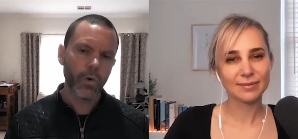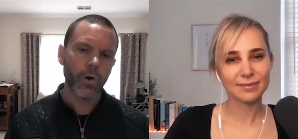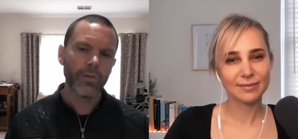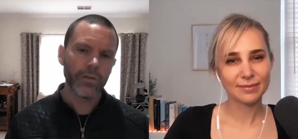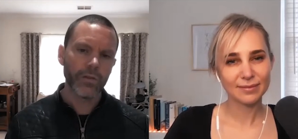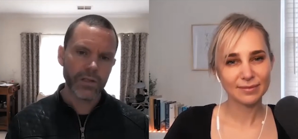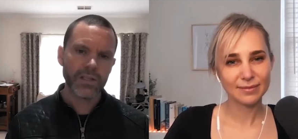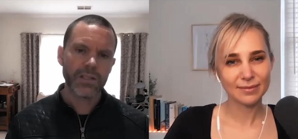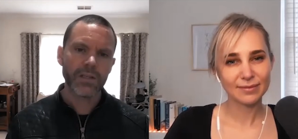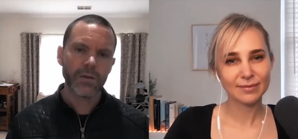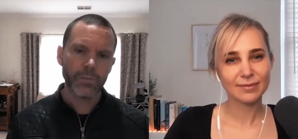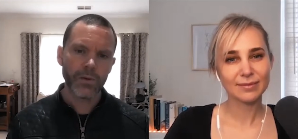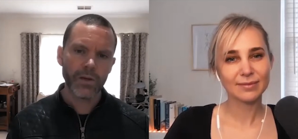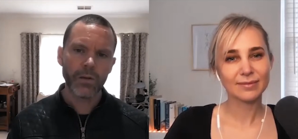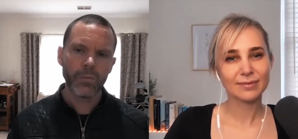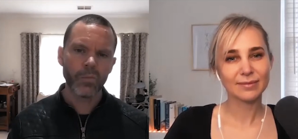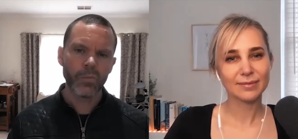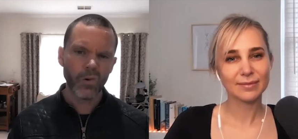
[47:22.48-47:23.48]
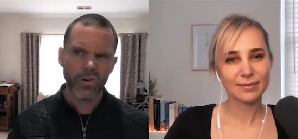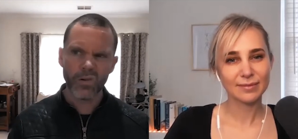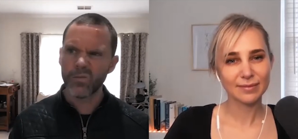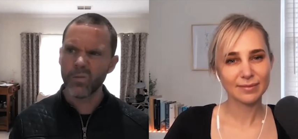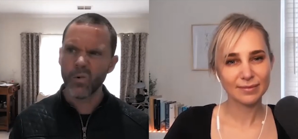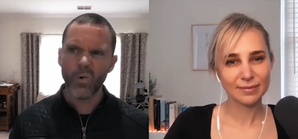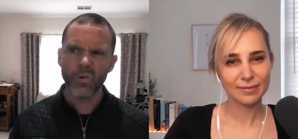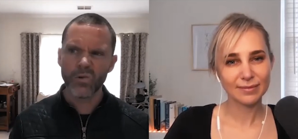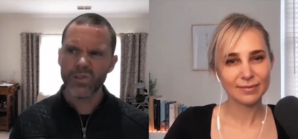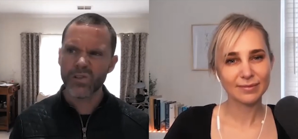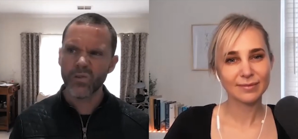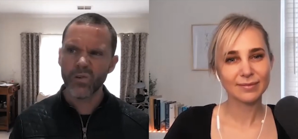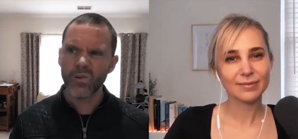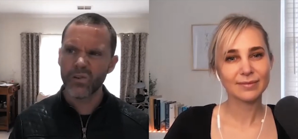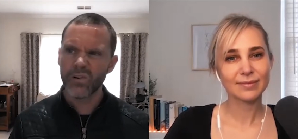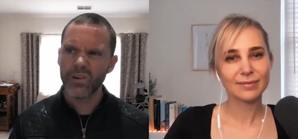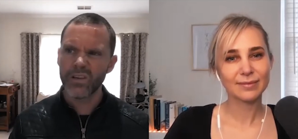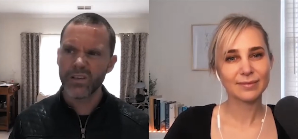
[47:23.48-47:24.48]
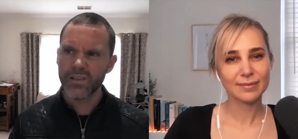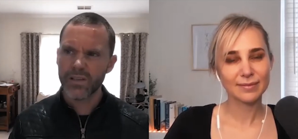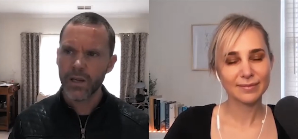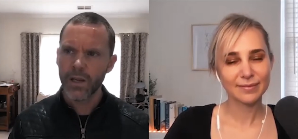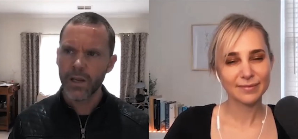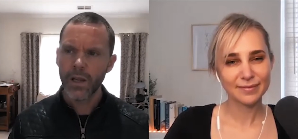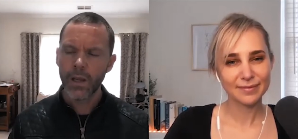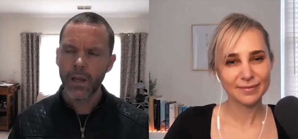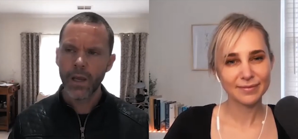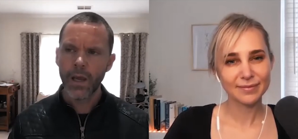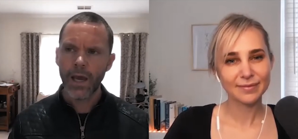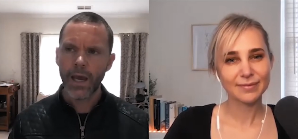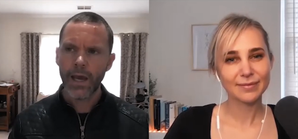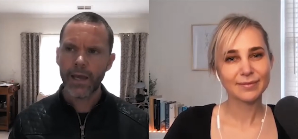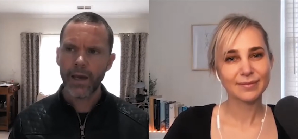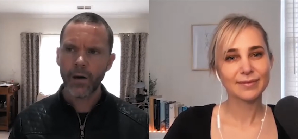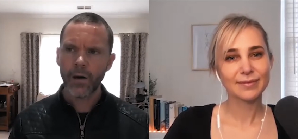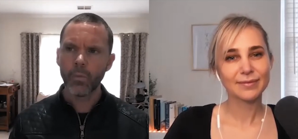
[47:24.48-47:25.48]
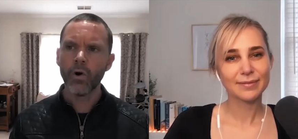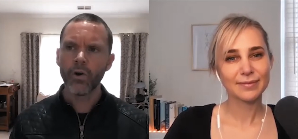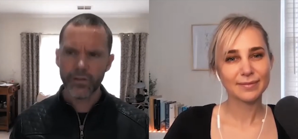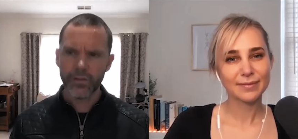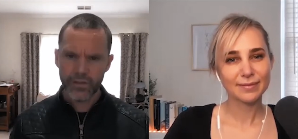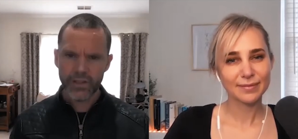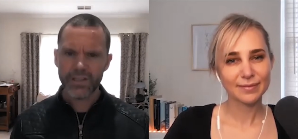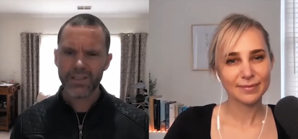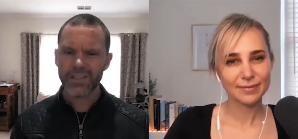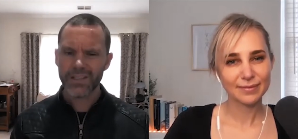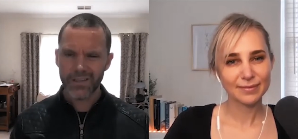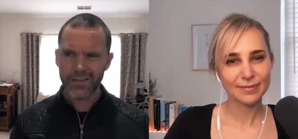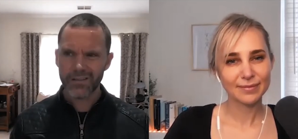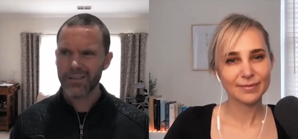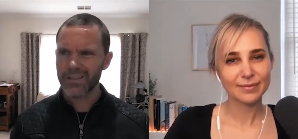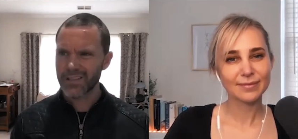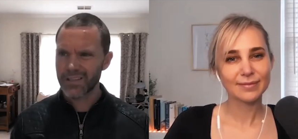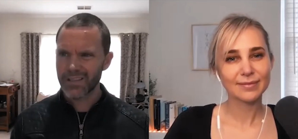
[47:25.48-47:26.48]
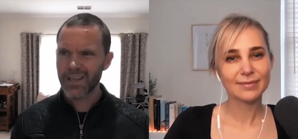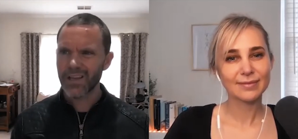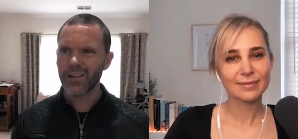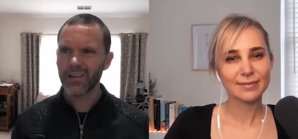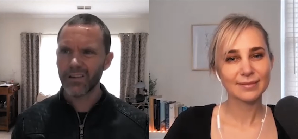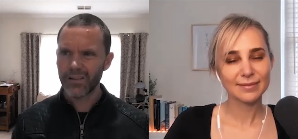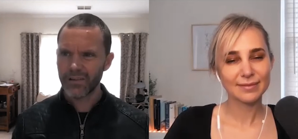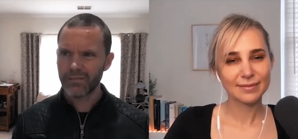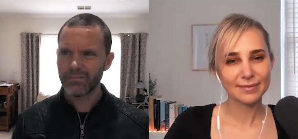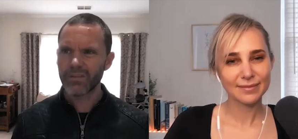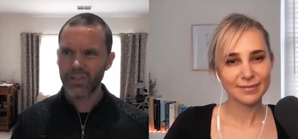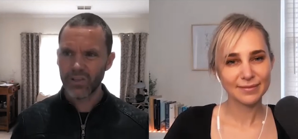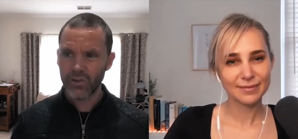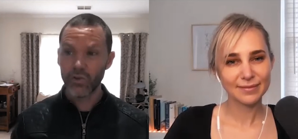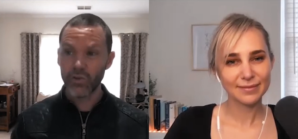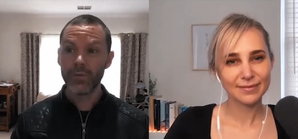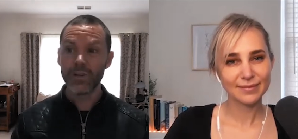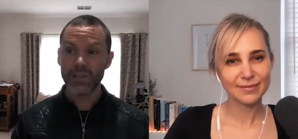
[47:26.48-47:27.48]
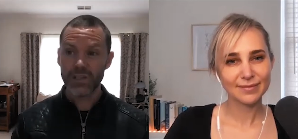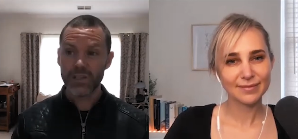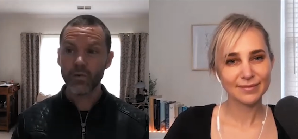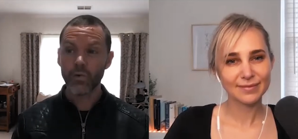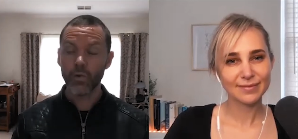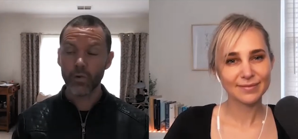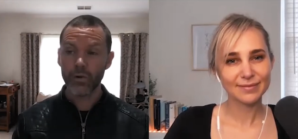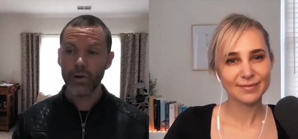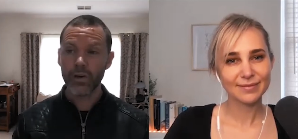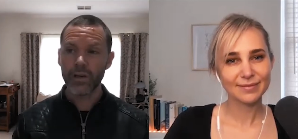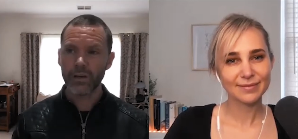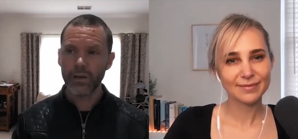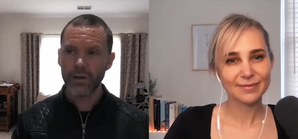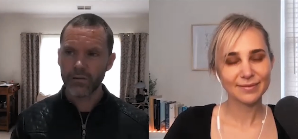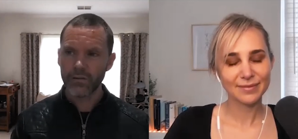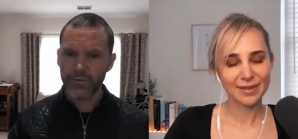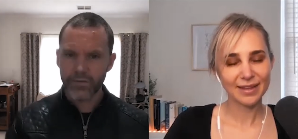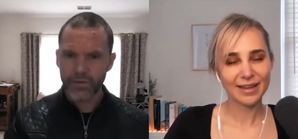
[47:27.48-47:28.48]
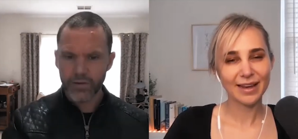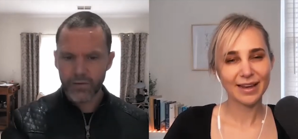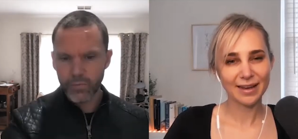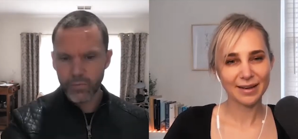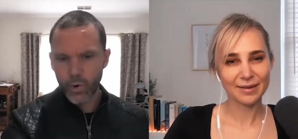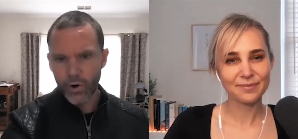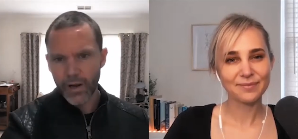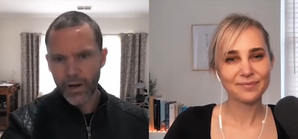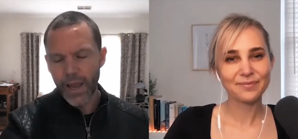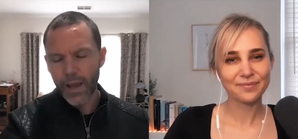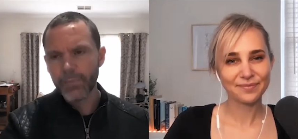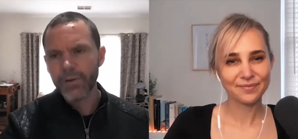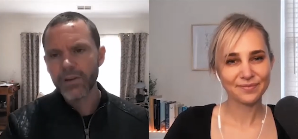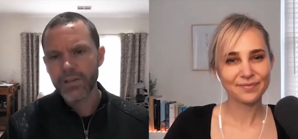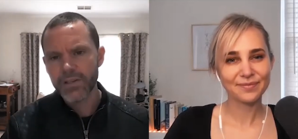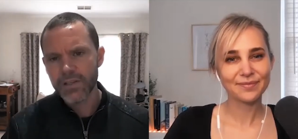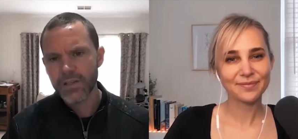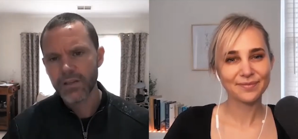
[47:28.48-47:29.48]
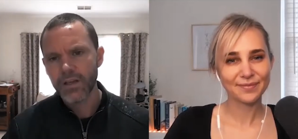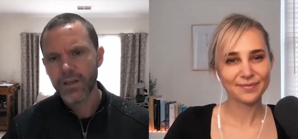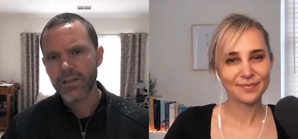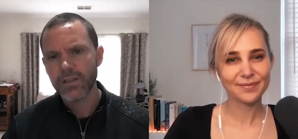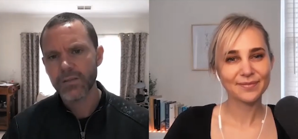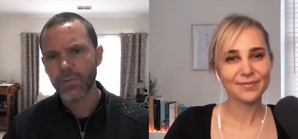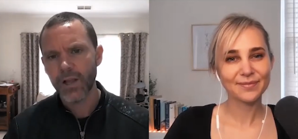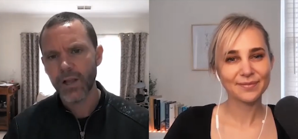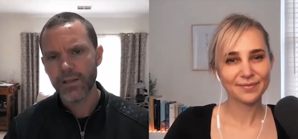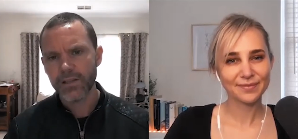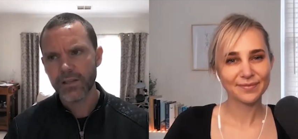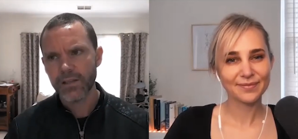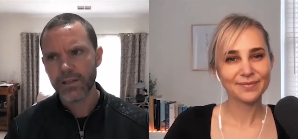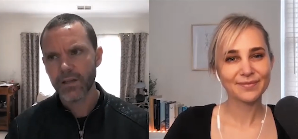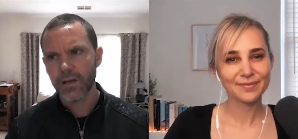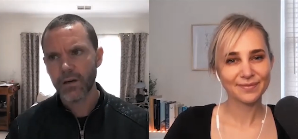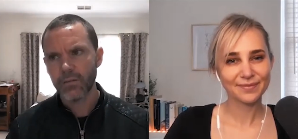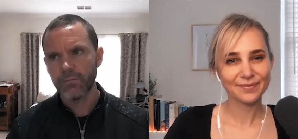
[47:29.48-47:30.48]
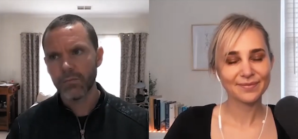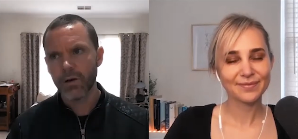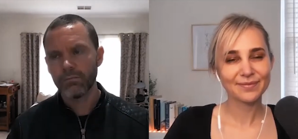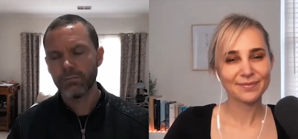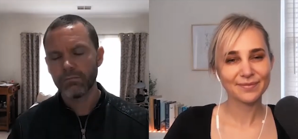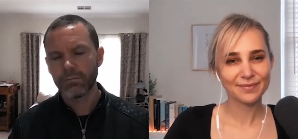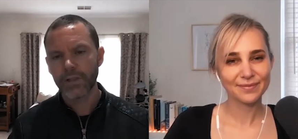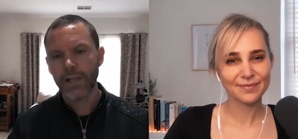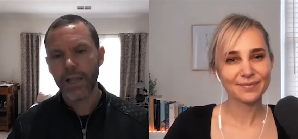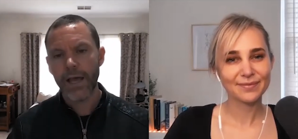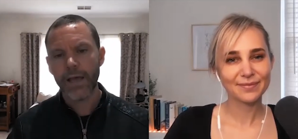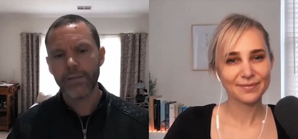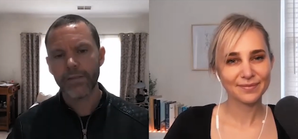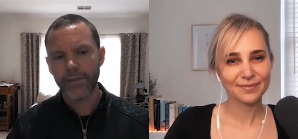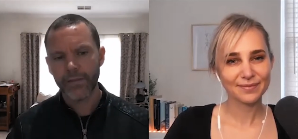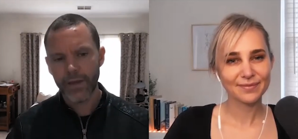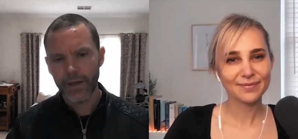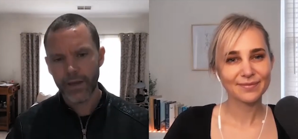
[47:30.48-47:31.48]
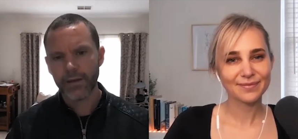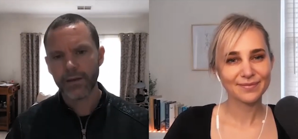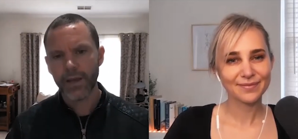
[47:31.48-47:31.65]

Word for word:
Speaker 1: want this to be a book of war stories. I wanted this to tell the human story of what happens in those places. So I'm glad that